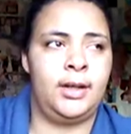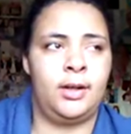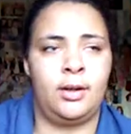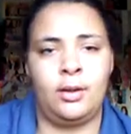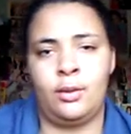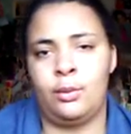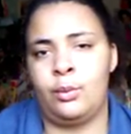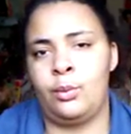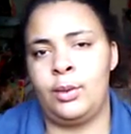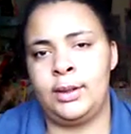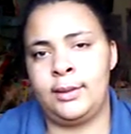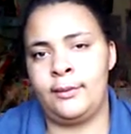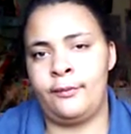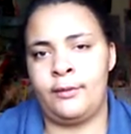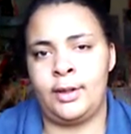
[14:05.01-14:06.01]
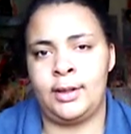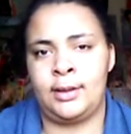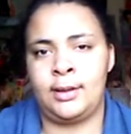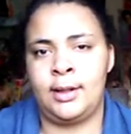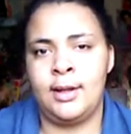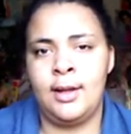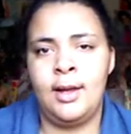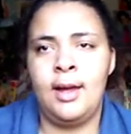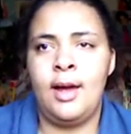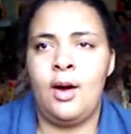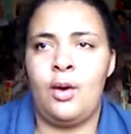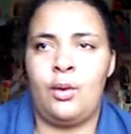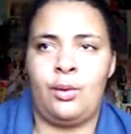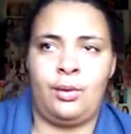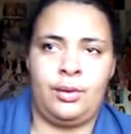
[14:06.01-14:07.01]
here?" "What the fuck?"
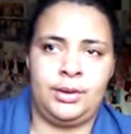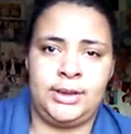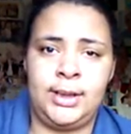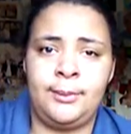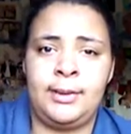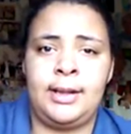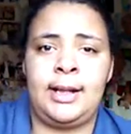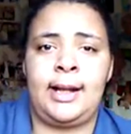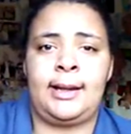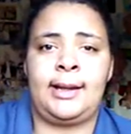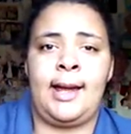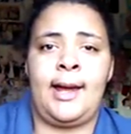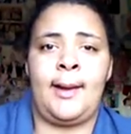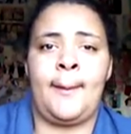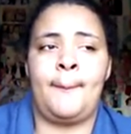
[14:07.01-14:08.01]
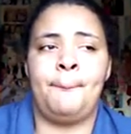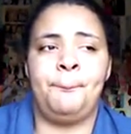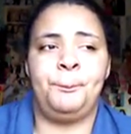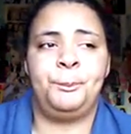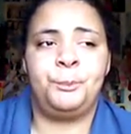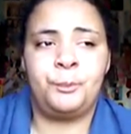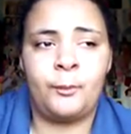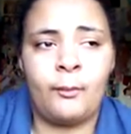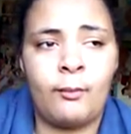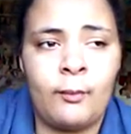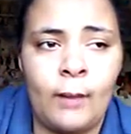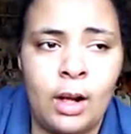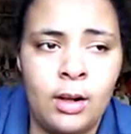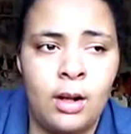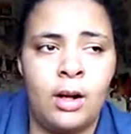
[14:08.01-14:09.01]
or something like that.
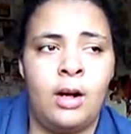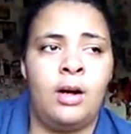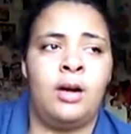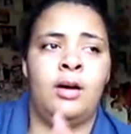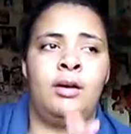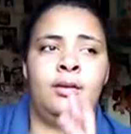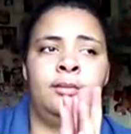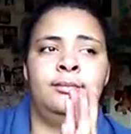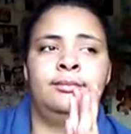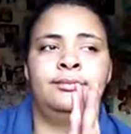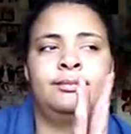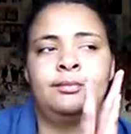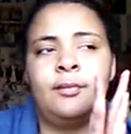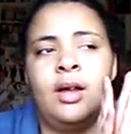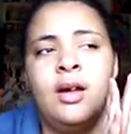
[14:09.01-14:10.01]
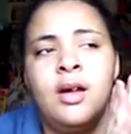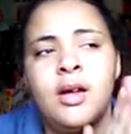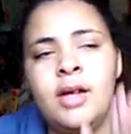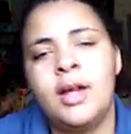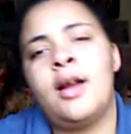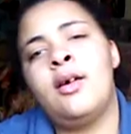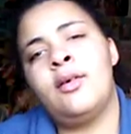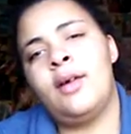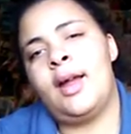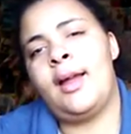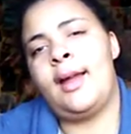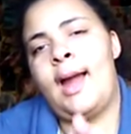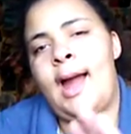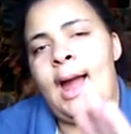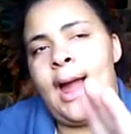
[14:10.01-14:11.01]
Um, you know,
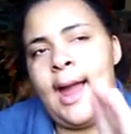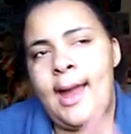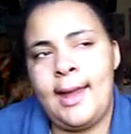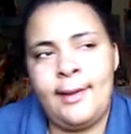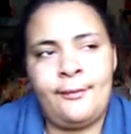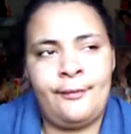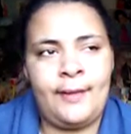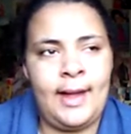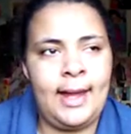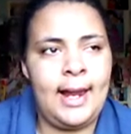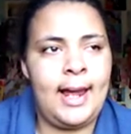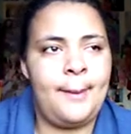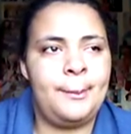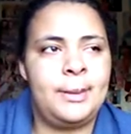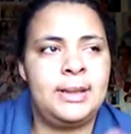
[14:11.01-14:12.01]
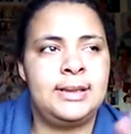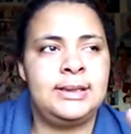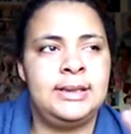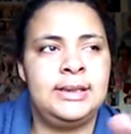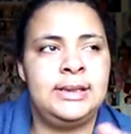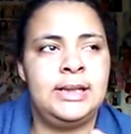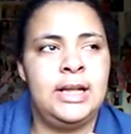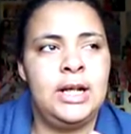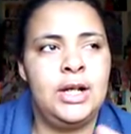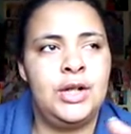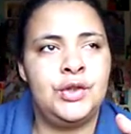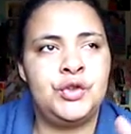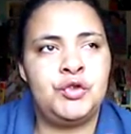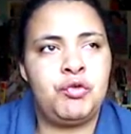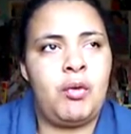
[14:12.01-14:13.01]
if that happens,
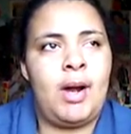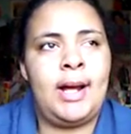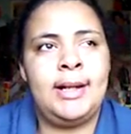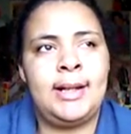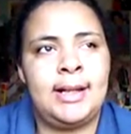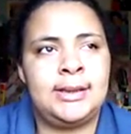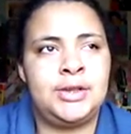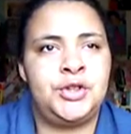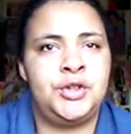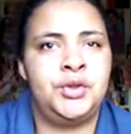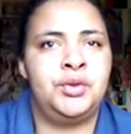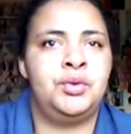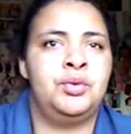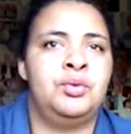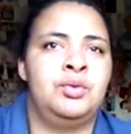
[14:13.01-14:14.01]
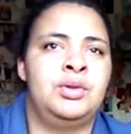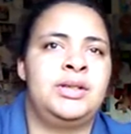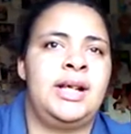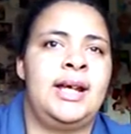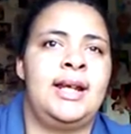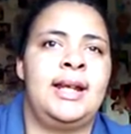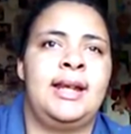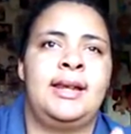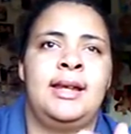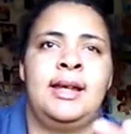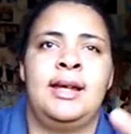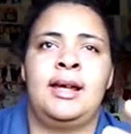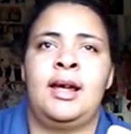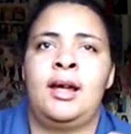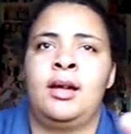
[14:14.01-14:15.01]
try not to say
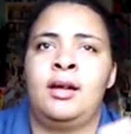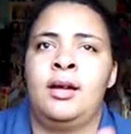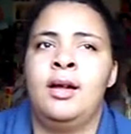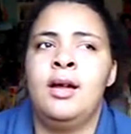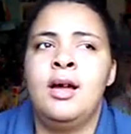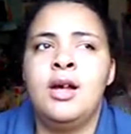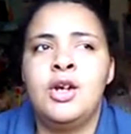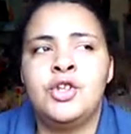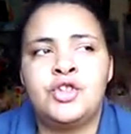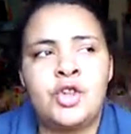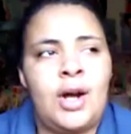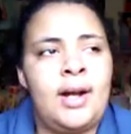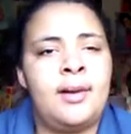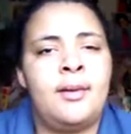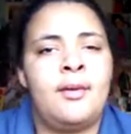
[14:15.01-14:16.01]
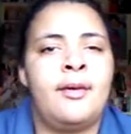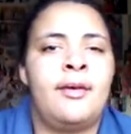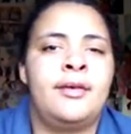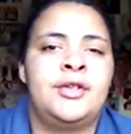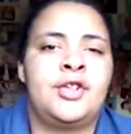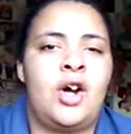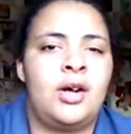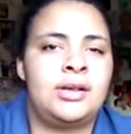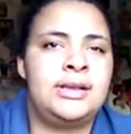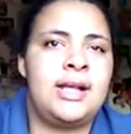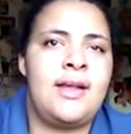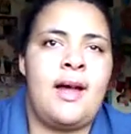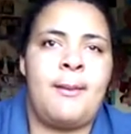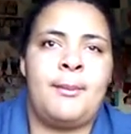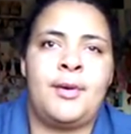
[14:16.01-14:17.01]
anything try to talk
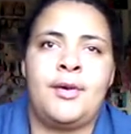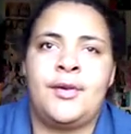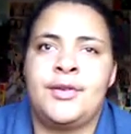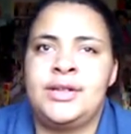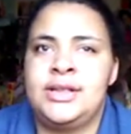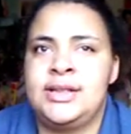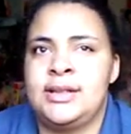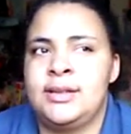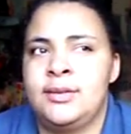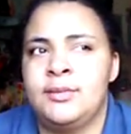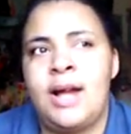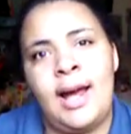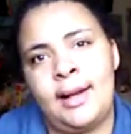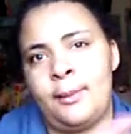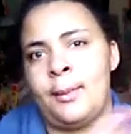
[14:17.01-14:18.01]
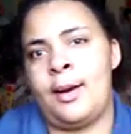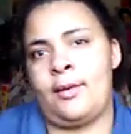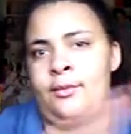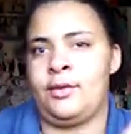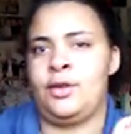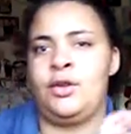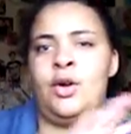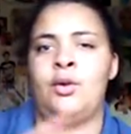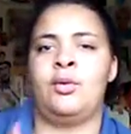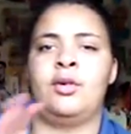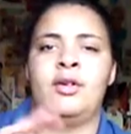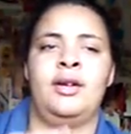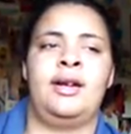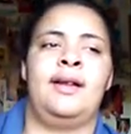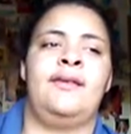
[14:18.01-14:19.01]
to that person, not about the note
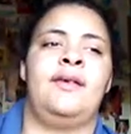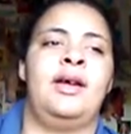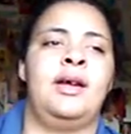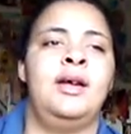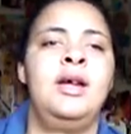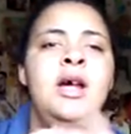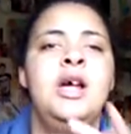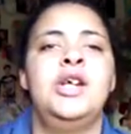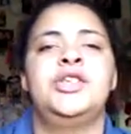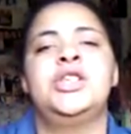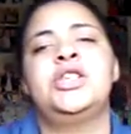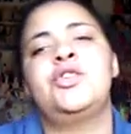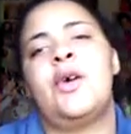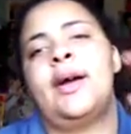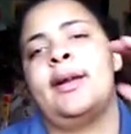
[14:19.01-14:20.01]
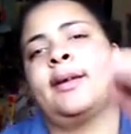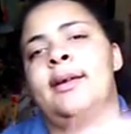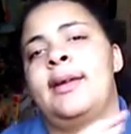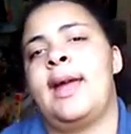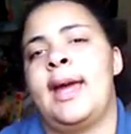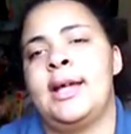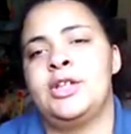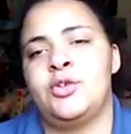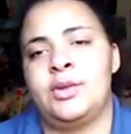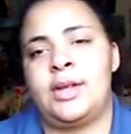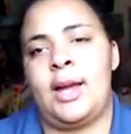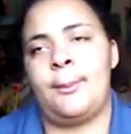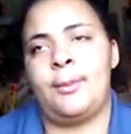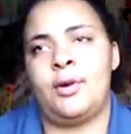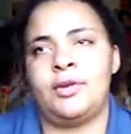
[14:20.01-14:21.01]
or anything. Just try to engage
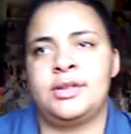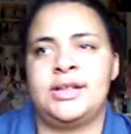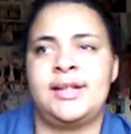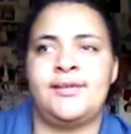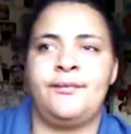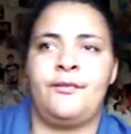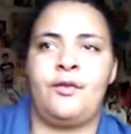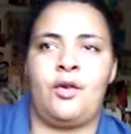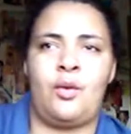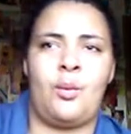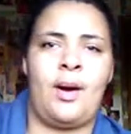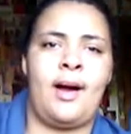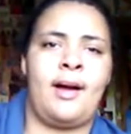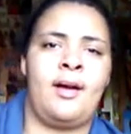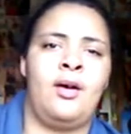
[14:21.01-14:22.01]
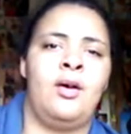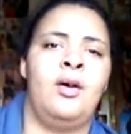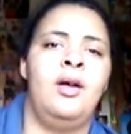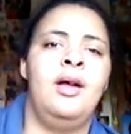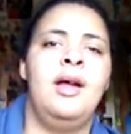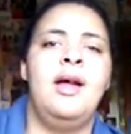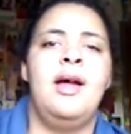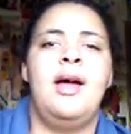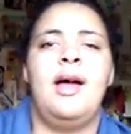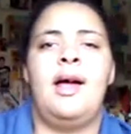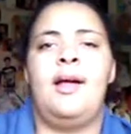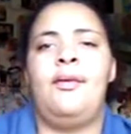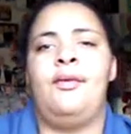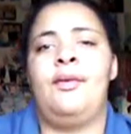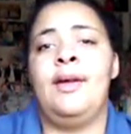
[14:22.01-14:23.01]
with that person for a while.
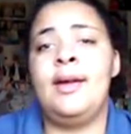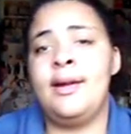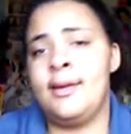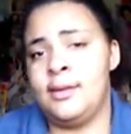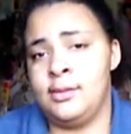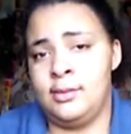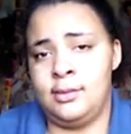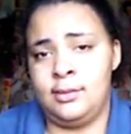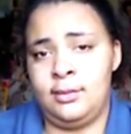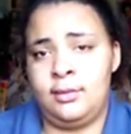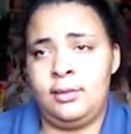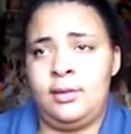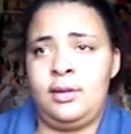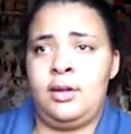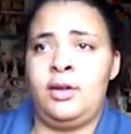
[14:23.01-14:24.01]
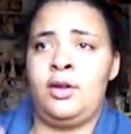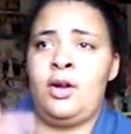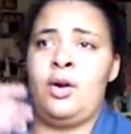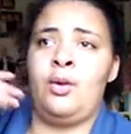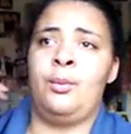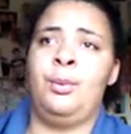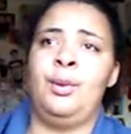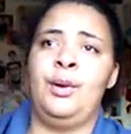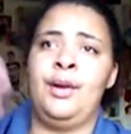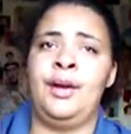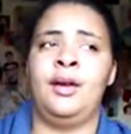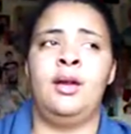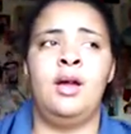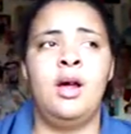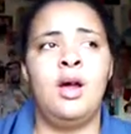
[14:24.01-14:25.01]
And then, you know,
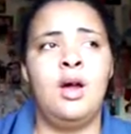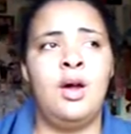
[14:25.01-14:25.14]
put